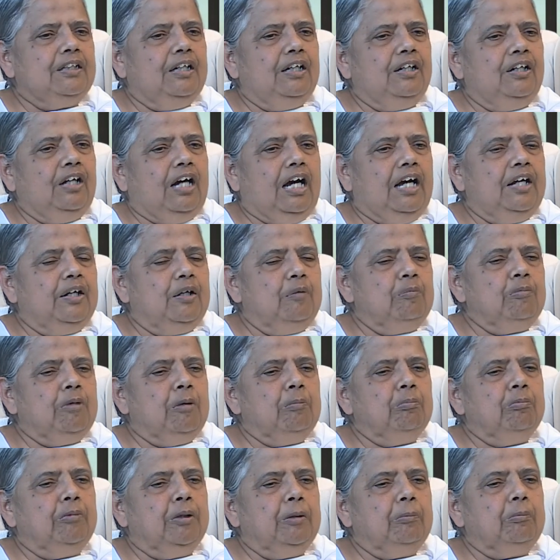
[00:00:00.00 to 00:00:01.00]
I
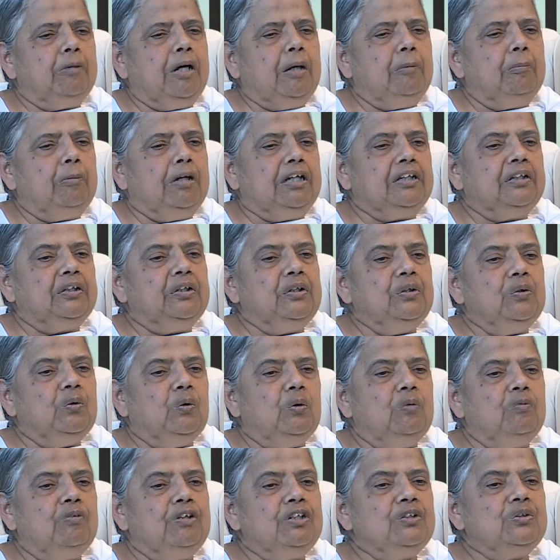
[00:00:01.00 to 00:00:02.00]
remember my mother
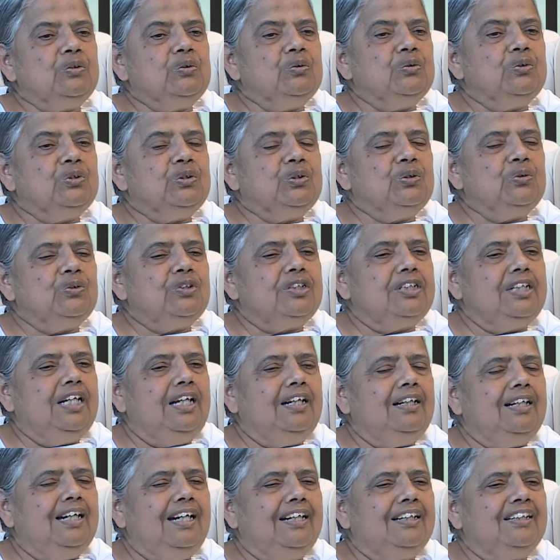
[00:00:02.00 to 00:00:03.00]
always used to say
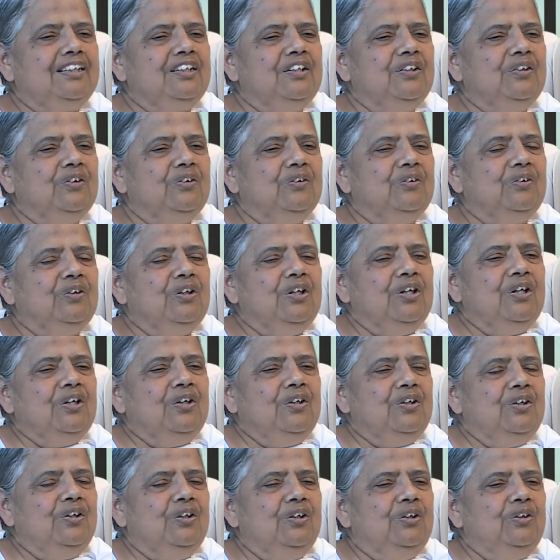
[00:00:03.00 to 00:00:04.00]
that,
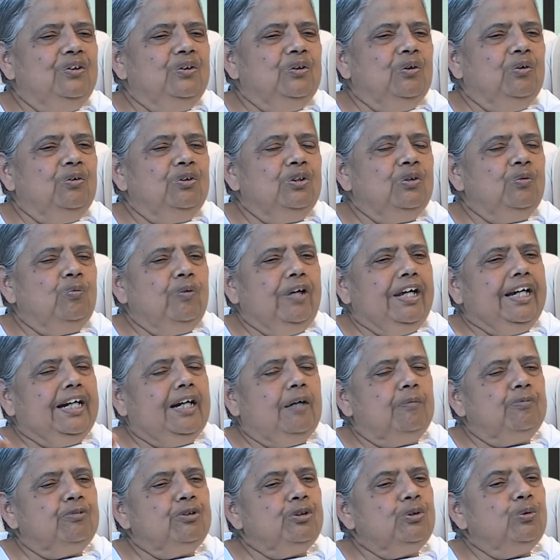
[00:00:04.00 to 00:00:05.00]
don't wake
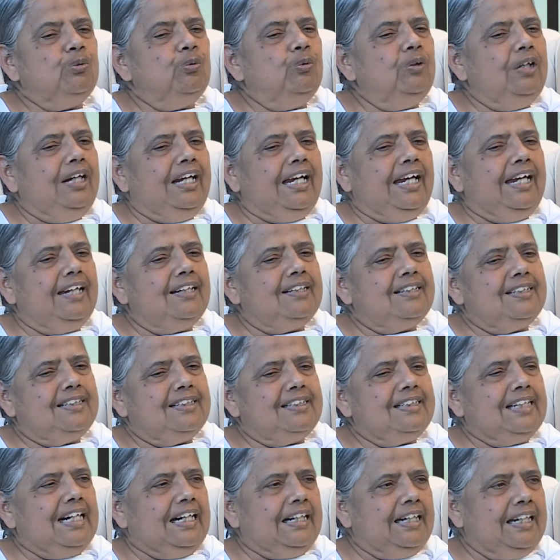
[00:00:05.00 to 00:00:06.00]
up too late
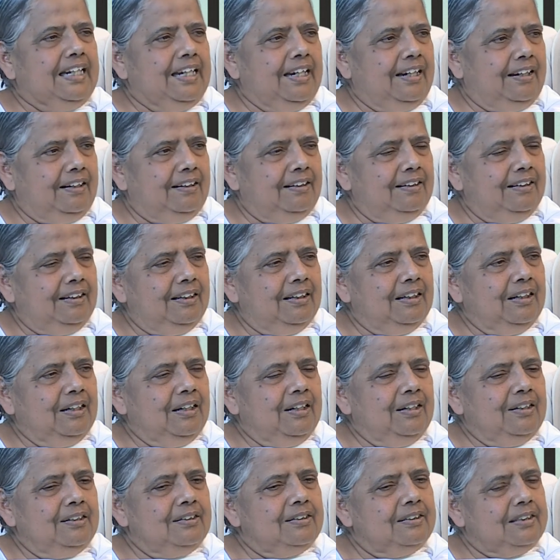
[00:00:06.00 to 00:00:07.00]
studying.
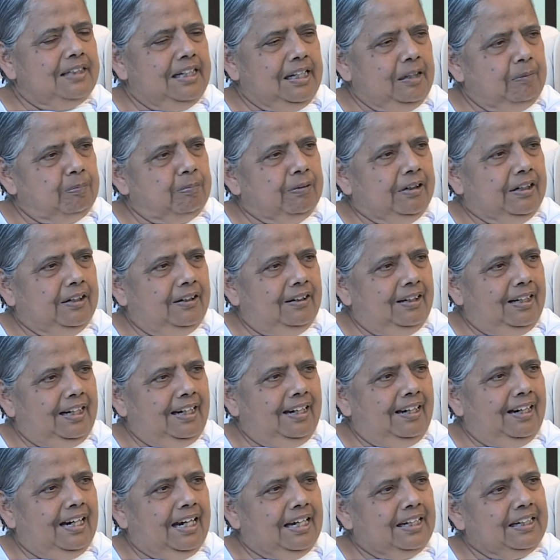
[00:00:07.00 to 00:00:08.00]
Sleep
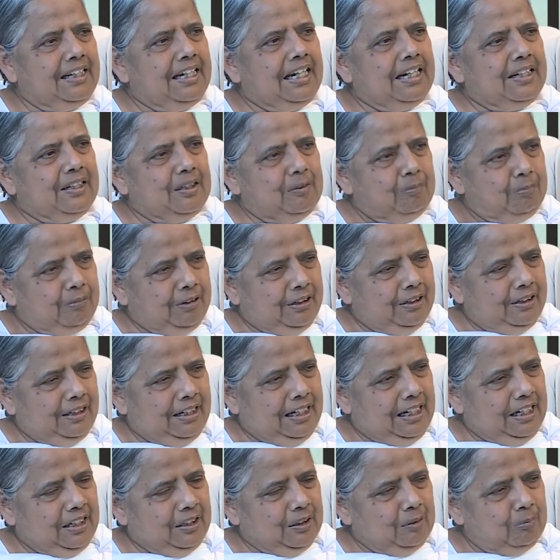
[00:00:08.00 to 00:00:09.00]
early and get up
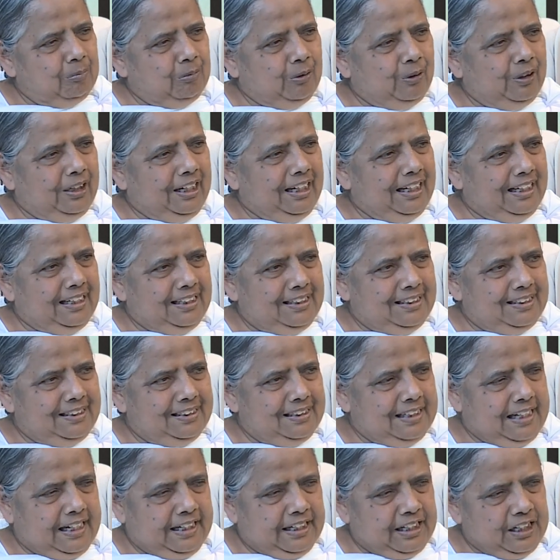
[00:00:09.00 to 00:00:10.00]
early in the morning and
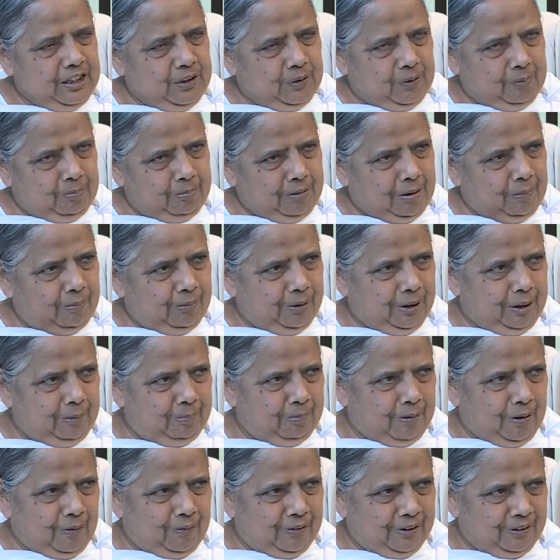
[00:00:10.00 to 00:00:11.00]
study. Your memory
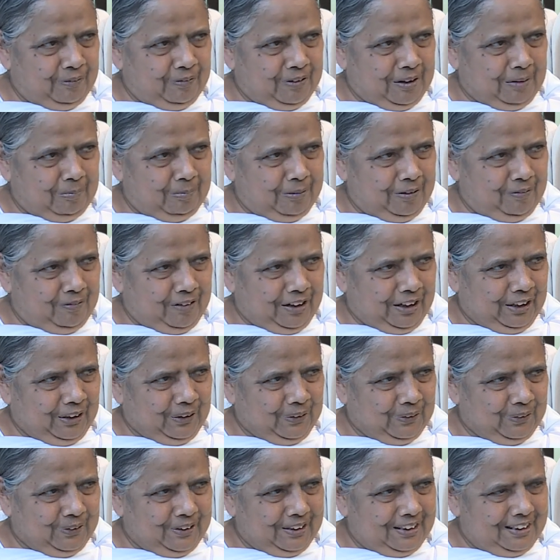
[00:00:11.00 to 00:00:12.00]
power will be very
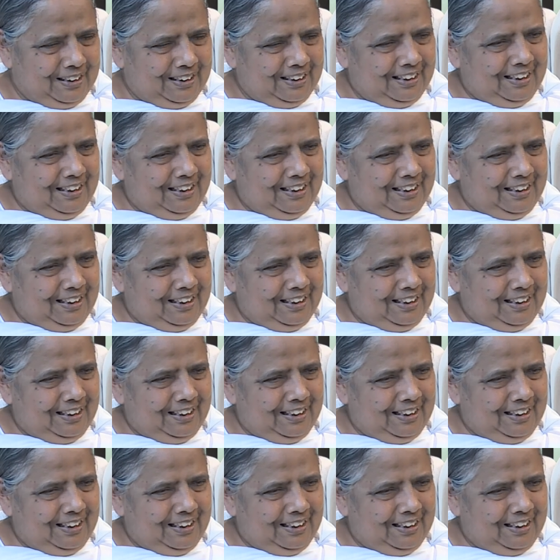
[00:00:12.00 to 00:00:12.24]
good.